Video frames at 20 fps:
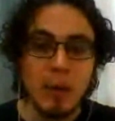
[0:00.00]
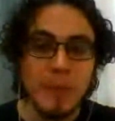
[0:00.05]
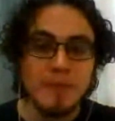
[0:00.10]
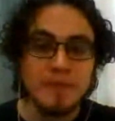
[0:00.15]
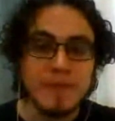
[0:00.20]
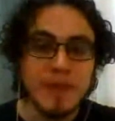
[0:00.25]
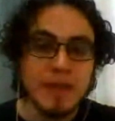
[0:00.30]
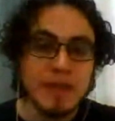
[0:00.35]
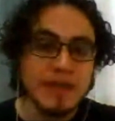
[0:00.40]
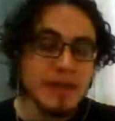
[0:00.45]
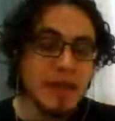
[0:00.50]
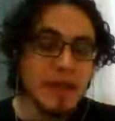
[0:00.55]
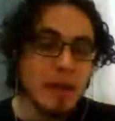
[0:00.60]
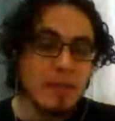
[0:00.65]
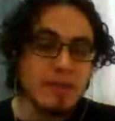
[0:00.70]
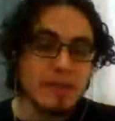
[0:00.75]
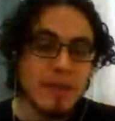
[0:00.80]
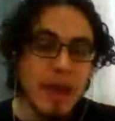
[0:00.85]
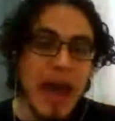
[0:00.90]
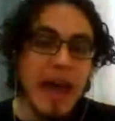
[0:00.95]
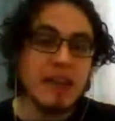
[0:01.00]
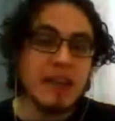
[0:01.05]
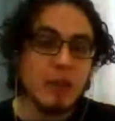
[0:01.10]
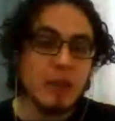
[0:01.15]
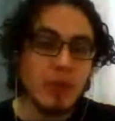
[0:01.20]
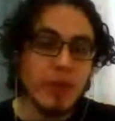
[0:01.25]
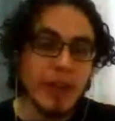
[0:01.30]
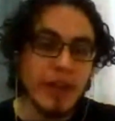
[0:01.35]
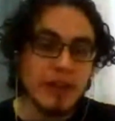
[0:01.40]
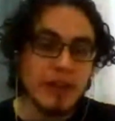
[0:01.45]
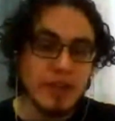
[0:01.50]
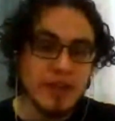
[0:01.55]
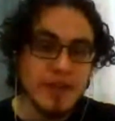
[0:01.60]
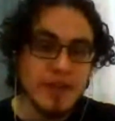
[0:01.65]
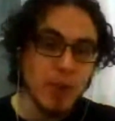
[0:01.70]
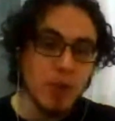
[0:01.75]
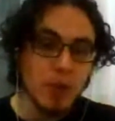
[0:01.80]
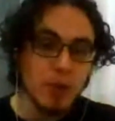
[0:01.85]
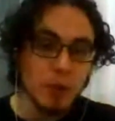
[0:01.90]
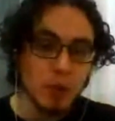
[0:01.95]
now, some advocate
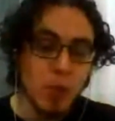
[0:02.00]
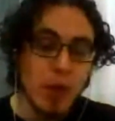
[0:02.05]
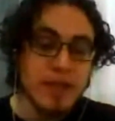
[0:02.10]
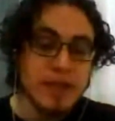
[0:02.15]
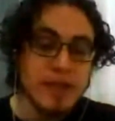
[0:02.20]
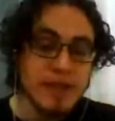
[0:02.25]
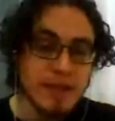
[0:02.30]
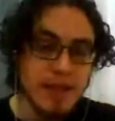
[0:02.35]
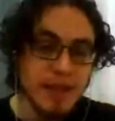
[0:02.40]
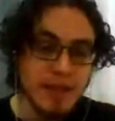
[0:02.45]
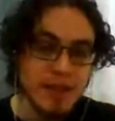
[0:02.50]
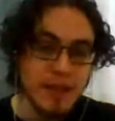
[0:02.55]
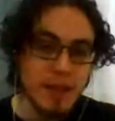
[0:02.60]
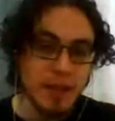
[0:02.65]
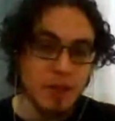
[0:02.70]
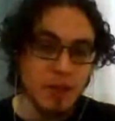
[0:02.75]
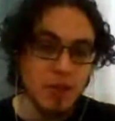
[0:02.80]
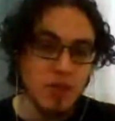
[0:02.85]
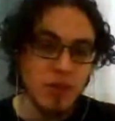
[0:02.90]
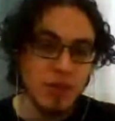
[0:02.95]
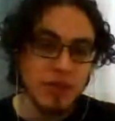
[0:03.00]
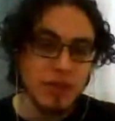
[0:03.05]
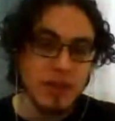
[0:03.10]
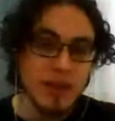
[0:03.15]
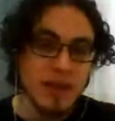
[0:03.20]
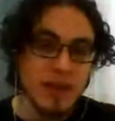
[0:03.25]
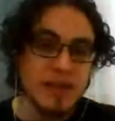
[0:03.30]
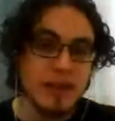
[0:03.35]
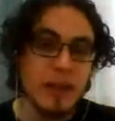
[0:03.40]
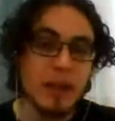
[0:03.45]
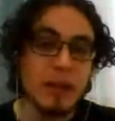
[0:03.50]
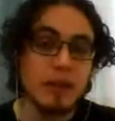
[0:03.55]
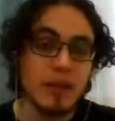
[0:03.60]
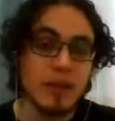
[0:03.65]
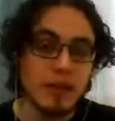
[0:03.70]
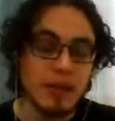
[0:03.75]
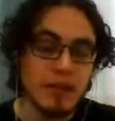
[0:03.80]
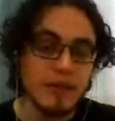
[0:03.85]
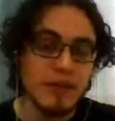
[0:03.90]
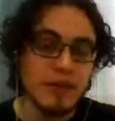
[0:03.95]
the so-called one-state solution as an
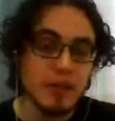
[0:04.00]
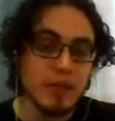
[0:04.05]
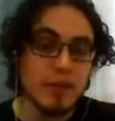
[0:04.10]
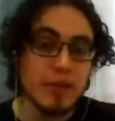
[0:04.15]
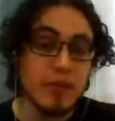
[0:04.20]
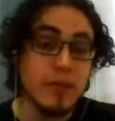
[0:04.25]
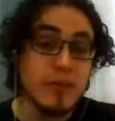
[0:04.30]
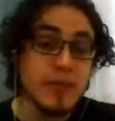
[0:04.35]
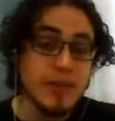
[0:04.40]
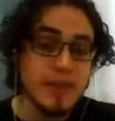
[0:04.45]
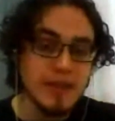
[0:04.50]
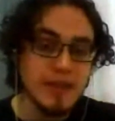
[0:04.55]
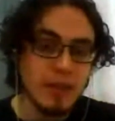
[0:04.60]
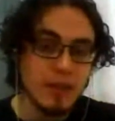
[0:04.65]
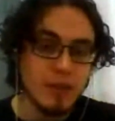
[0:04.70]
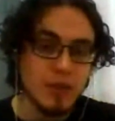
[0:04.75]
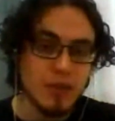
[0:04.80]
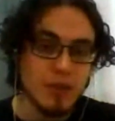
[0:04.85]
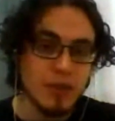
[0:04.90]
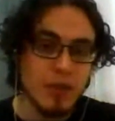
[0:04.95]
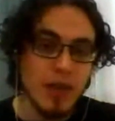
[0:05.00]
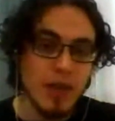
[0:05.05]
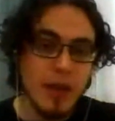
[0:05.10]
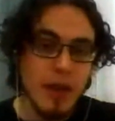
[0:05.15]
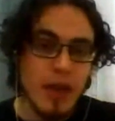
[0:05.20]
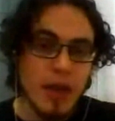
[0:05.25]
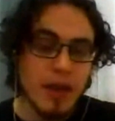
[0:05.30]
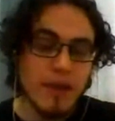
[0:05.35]
alternative to the two-state solution.